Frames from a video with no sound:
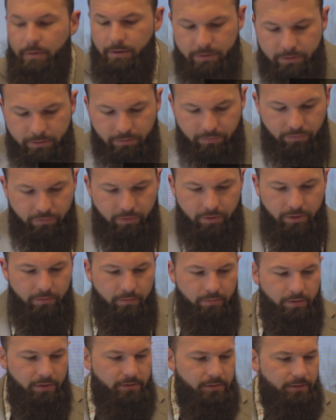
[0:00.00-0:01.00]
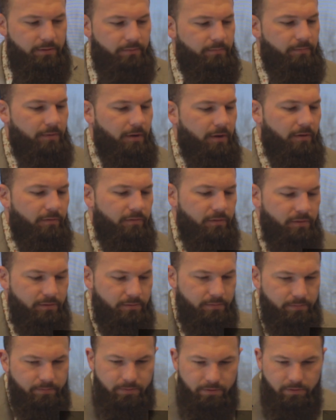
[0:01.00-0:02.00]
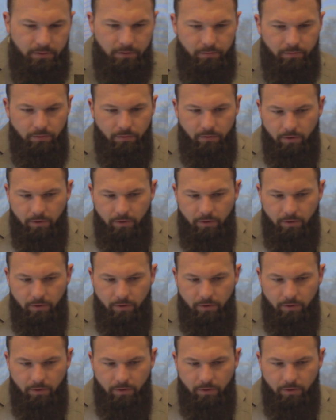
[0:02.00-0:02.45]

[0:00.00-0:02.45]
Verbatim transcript: bunch of freaking busy office stupid